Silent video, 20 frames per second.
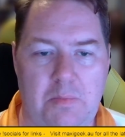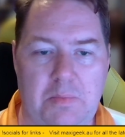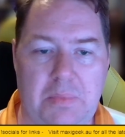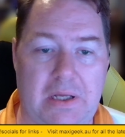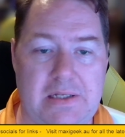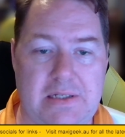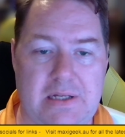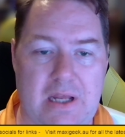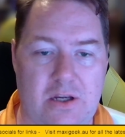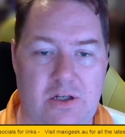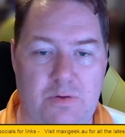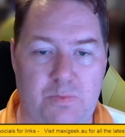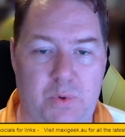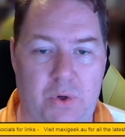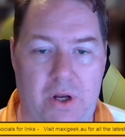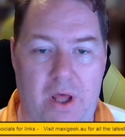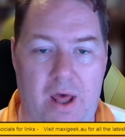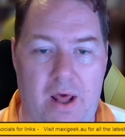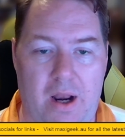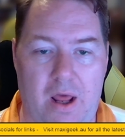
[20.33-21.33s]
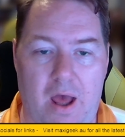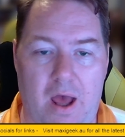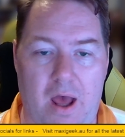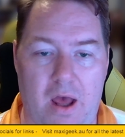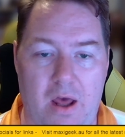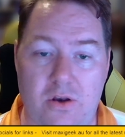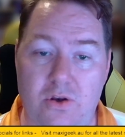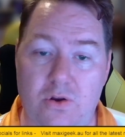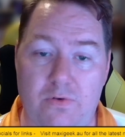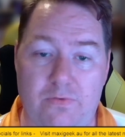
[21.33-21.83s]
PlayStation put out
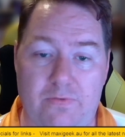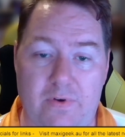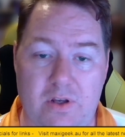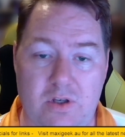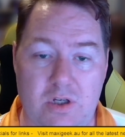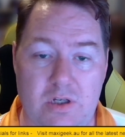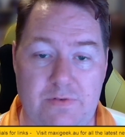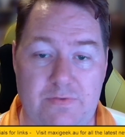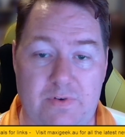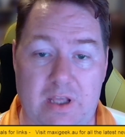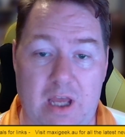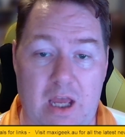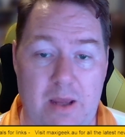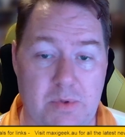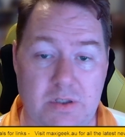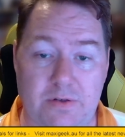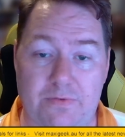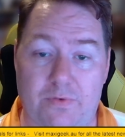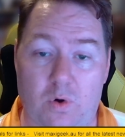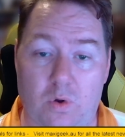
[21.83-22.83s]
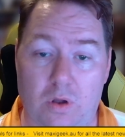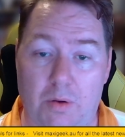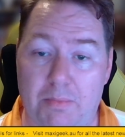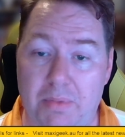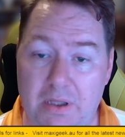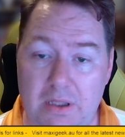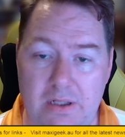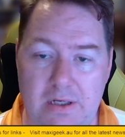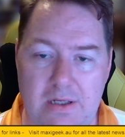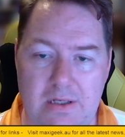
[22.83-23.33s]
new features for gamers of all
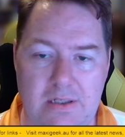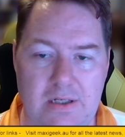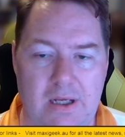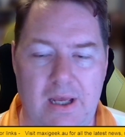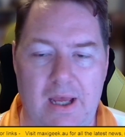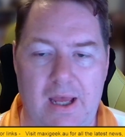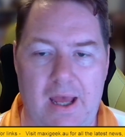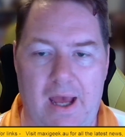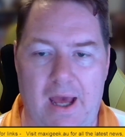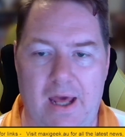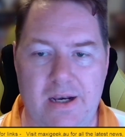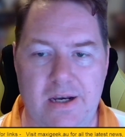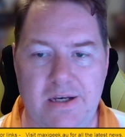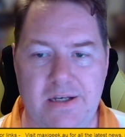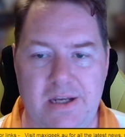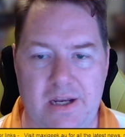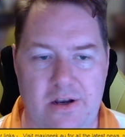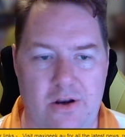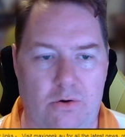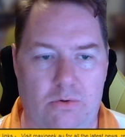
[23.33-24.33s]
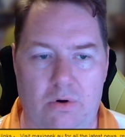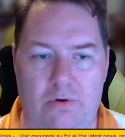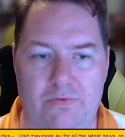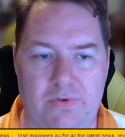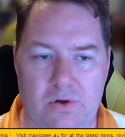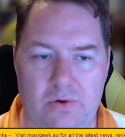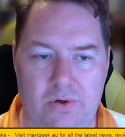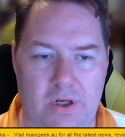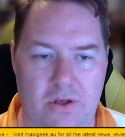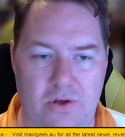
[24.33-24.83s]
abilities, and Nintendo
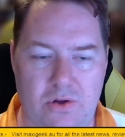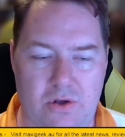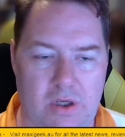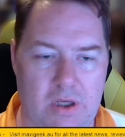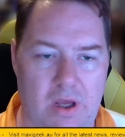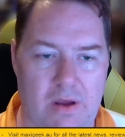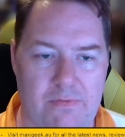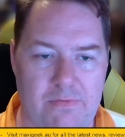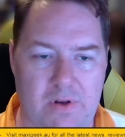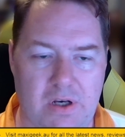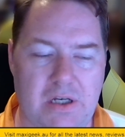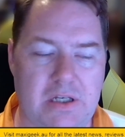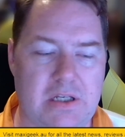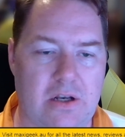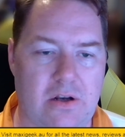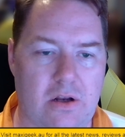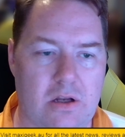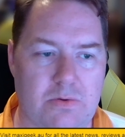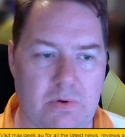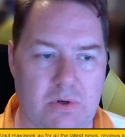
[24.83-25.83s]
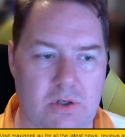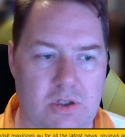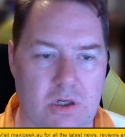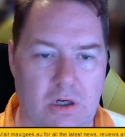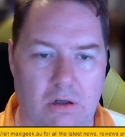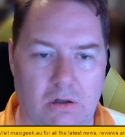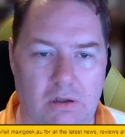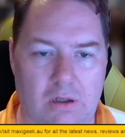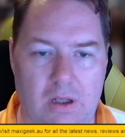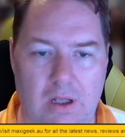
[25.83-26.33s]
revealed a new game for Nintendo Switch
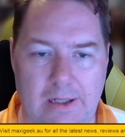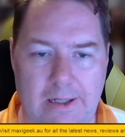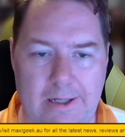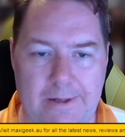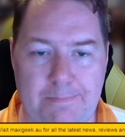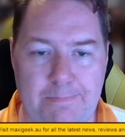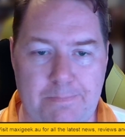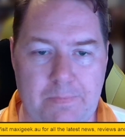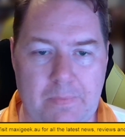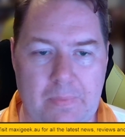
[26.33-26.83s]
Online.